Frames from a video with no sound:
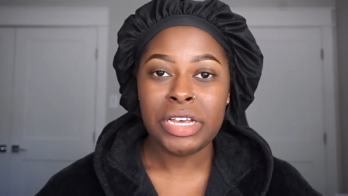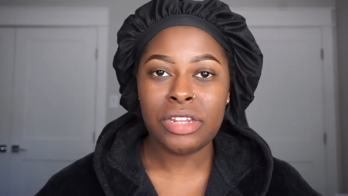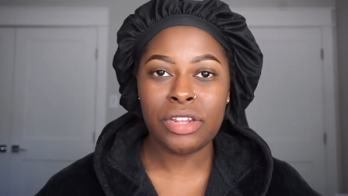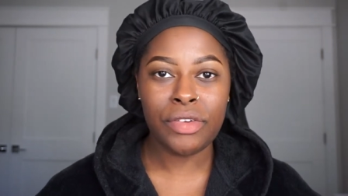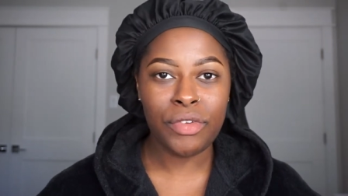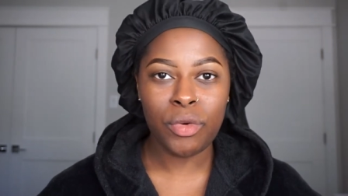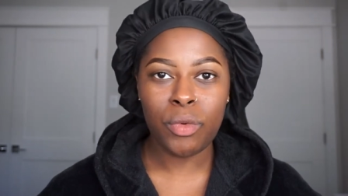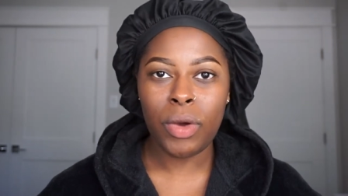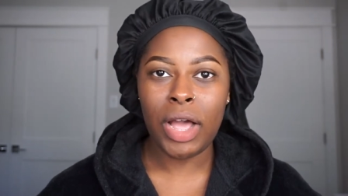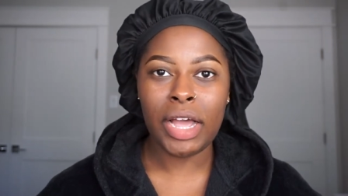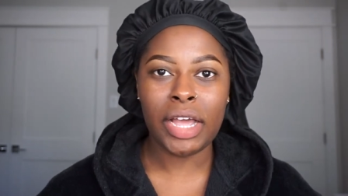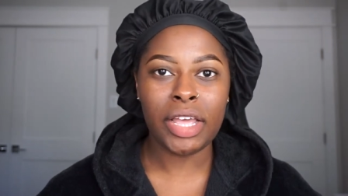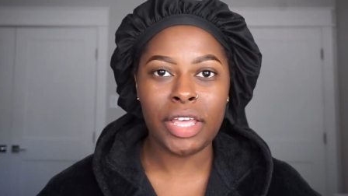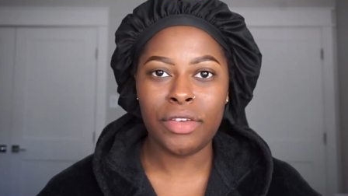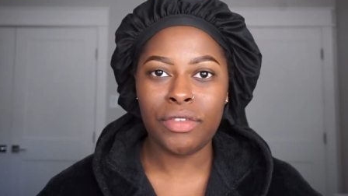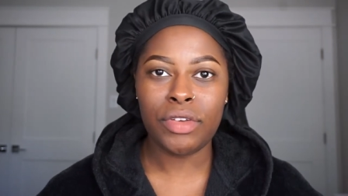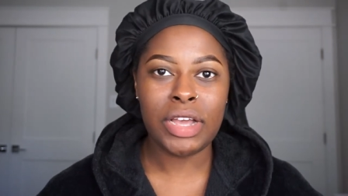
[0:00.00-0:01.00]
So if you want, I
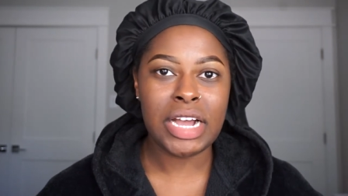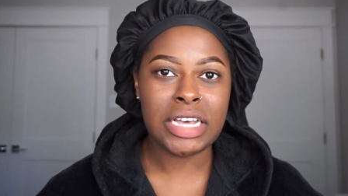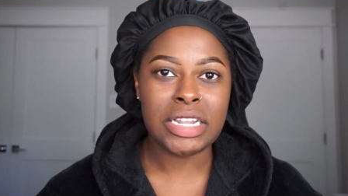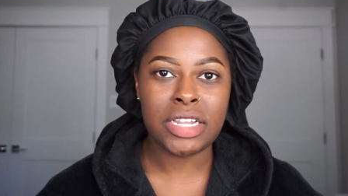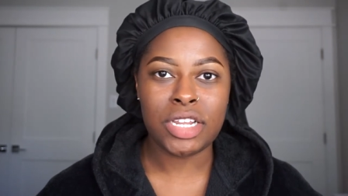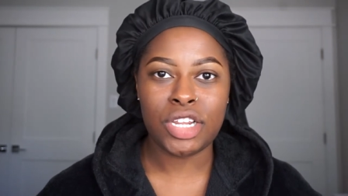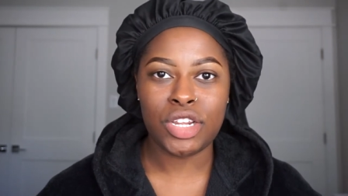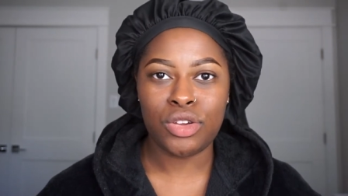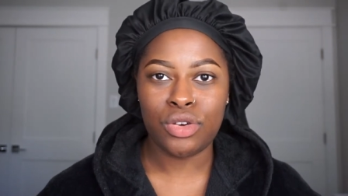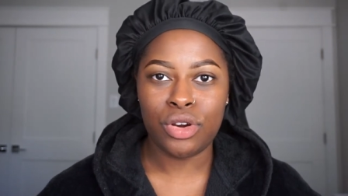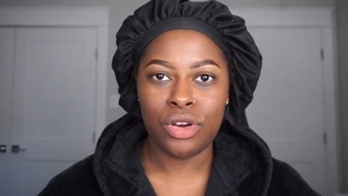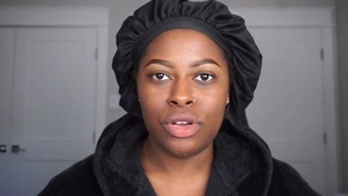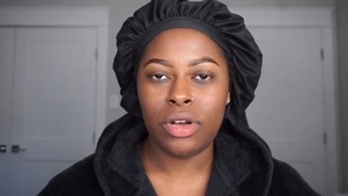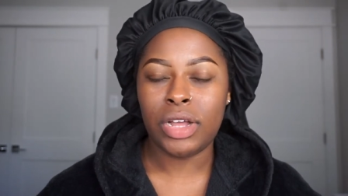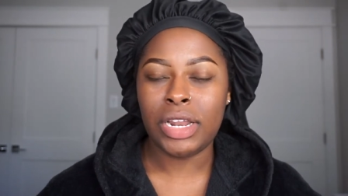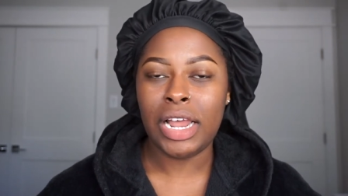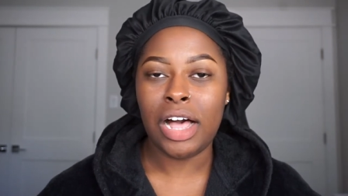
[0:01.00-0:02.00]
can give you guys a
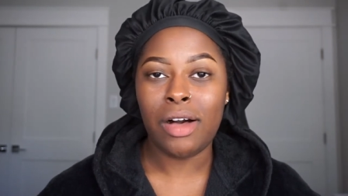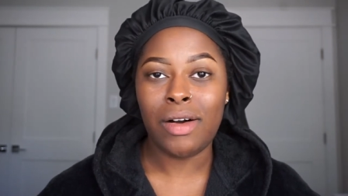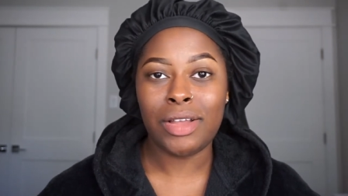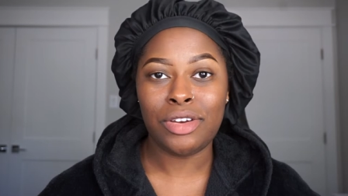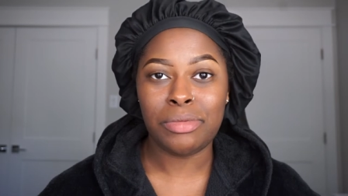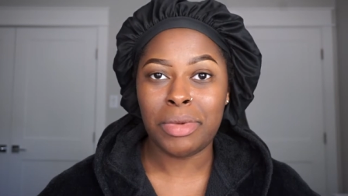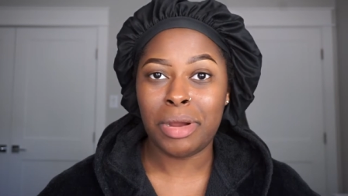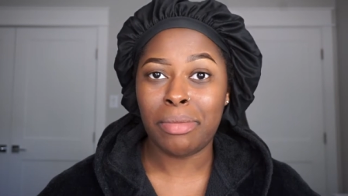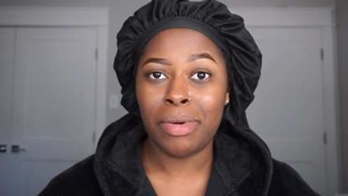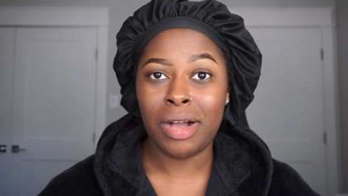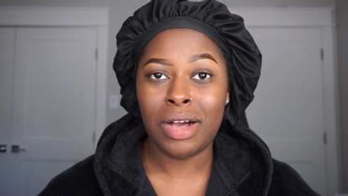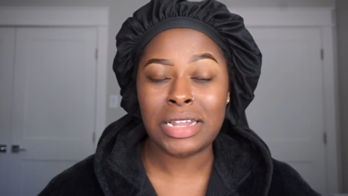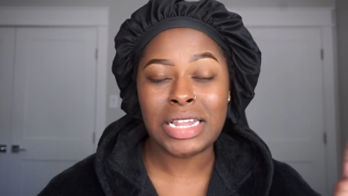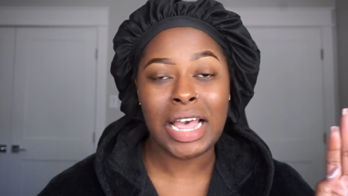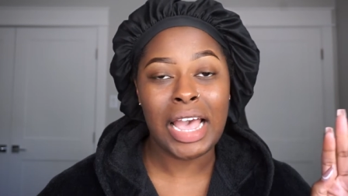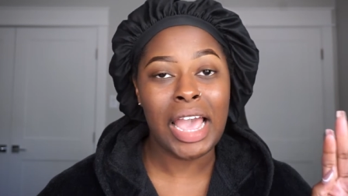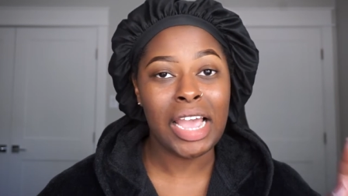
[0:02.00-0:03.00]
tutorial on how I do my
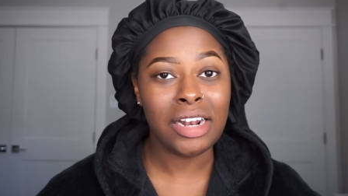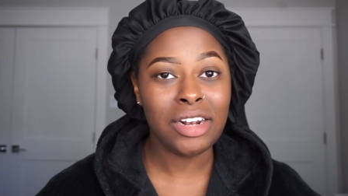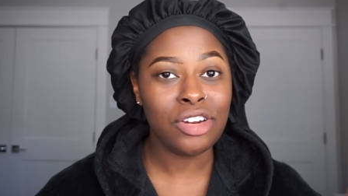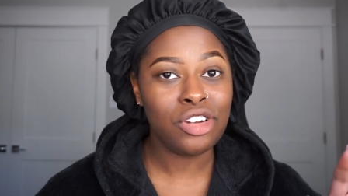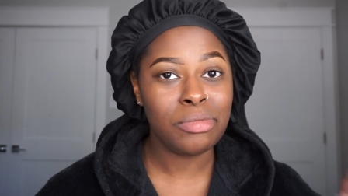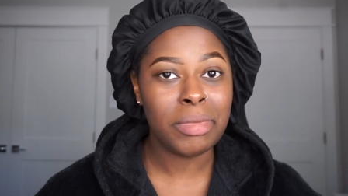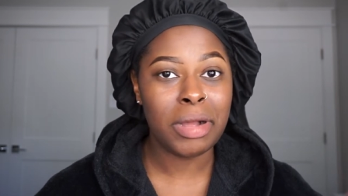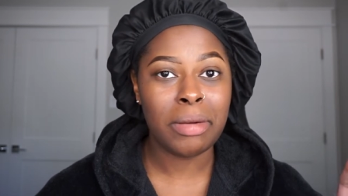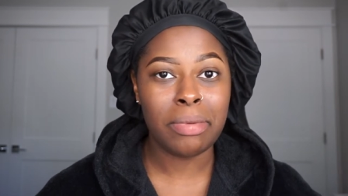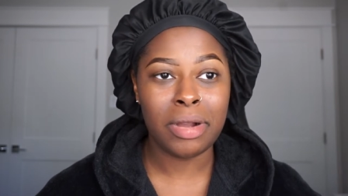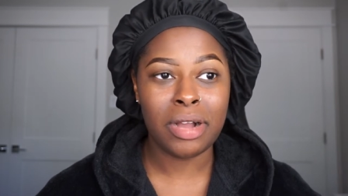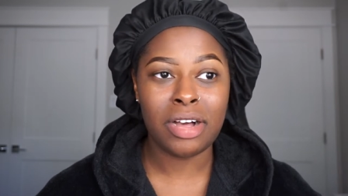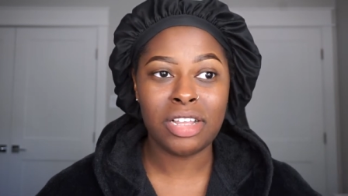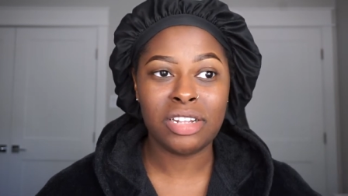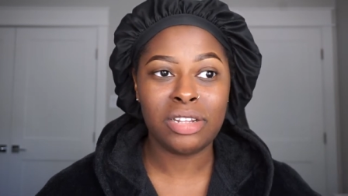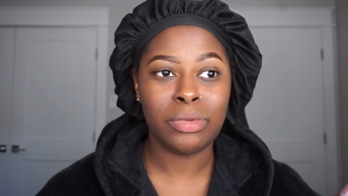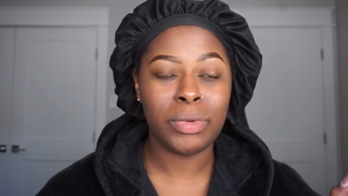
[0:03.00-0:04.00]
brows. I actually do my
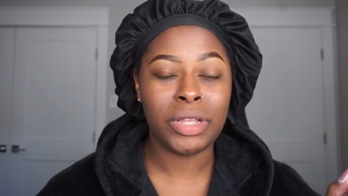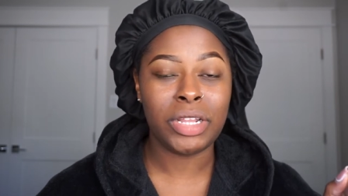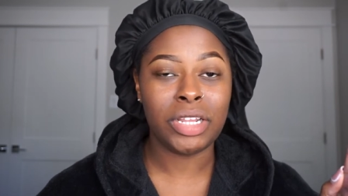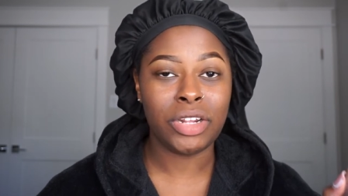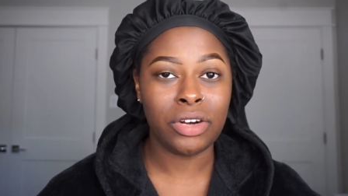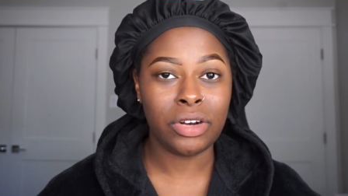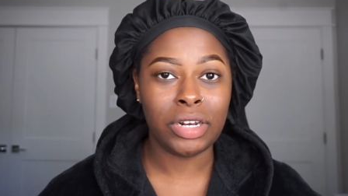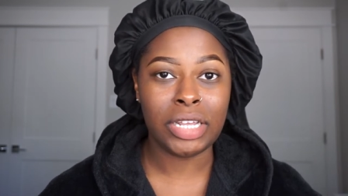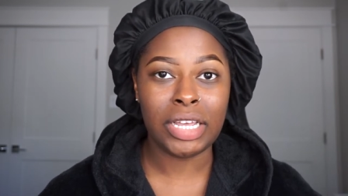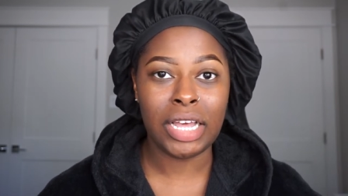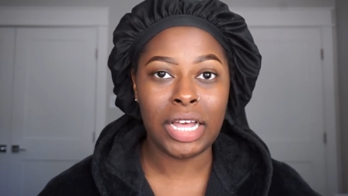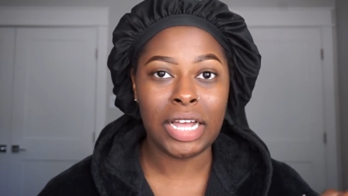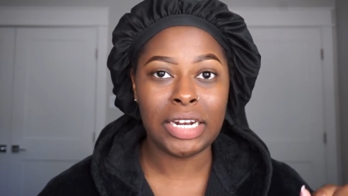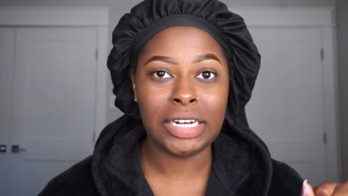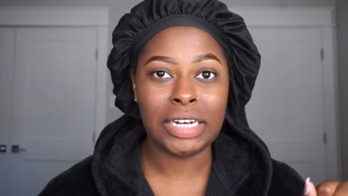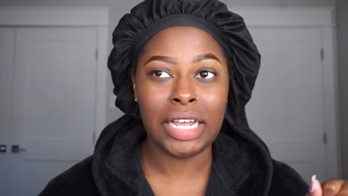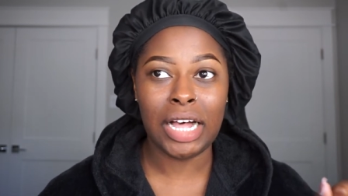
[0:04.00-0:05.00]
brows with literally
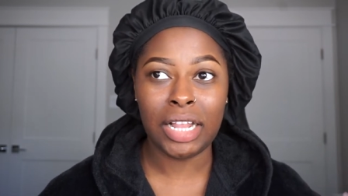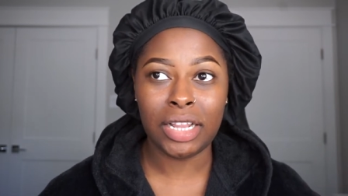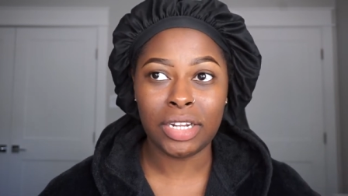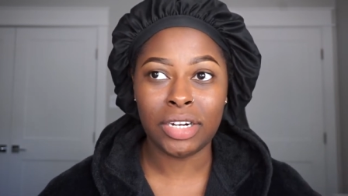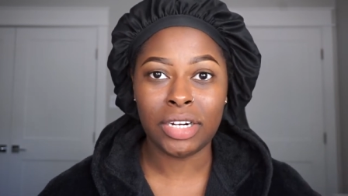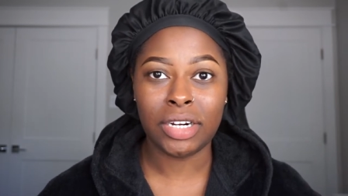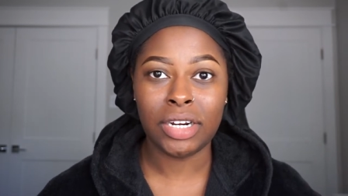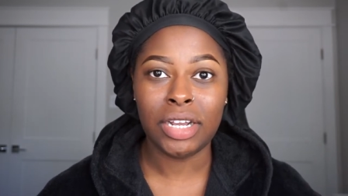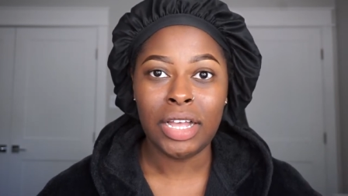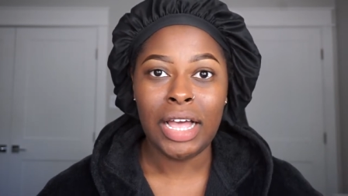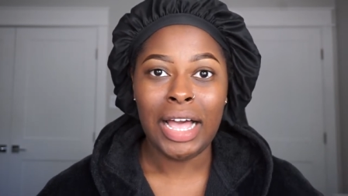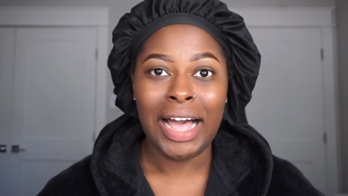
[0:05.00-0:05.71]
a dollar